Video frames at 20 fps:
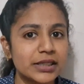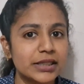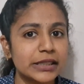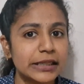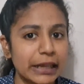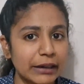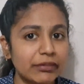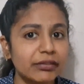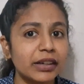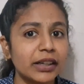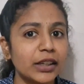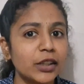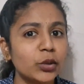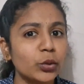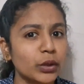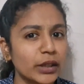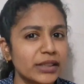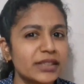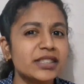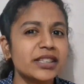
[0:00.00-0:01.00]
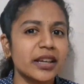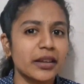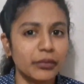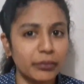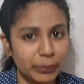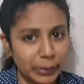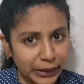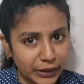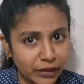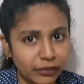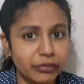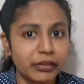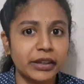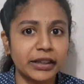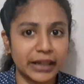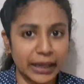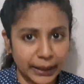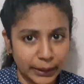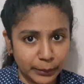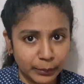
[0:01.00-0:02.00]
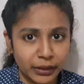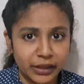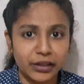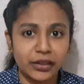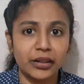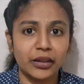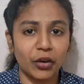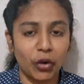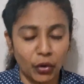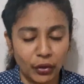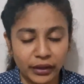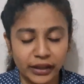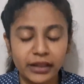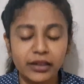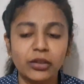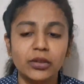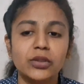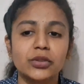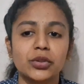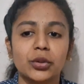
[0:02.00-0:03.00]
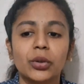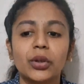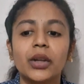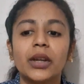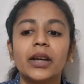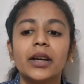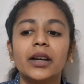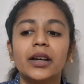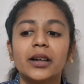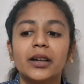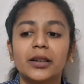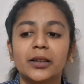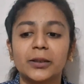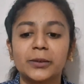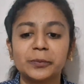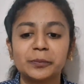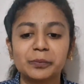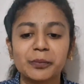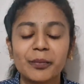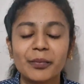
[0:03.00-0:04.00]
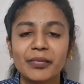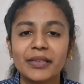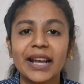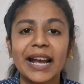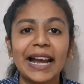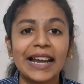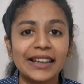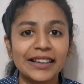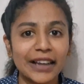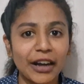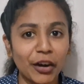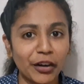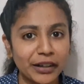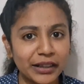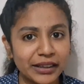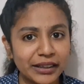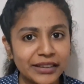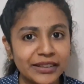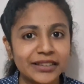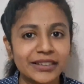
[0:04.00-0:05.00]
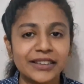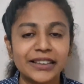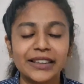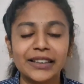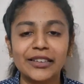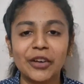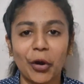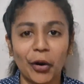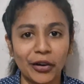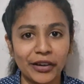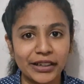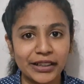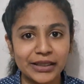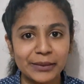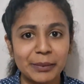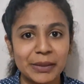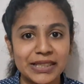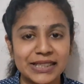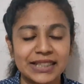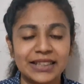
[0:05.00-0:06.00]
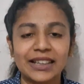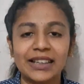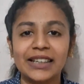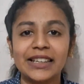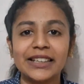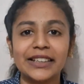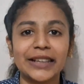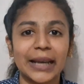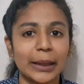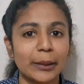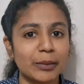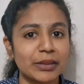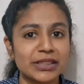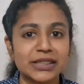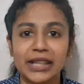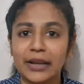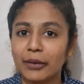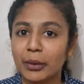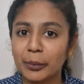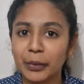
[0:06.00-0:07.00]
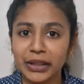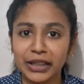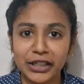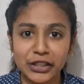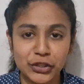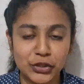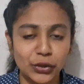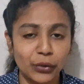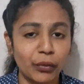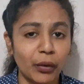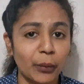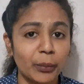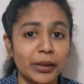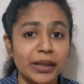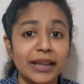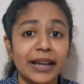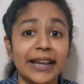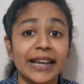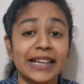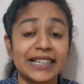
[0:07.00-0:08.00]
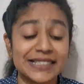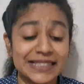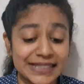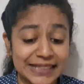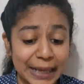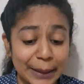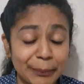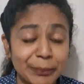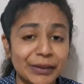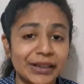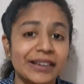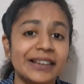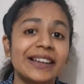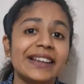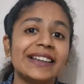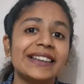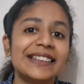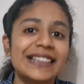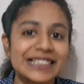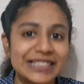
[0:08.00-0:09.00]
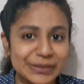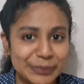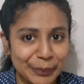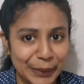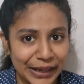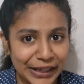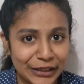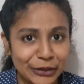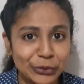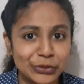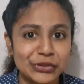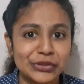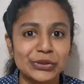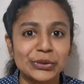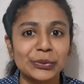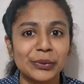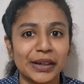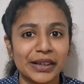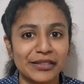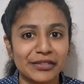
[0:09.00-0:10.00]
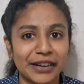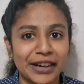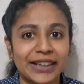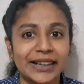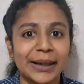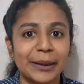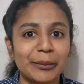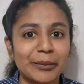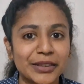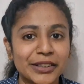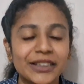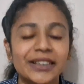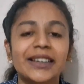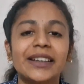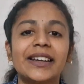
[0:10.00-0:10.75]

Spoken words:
Definitely you can save better for time in audit also. In audit, basically time has never been an issue for me, except this May 2025 attempt.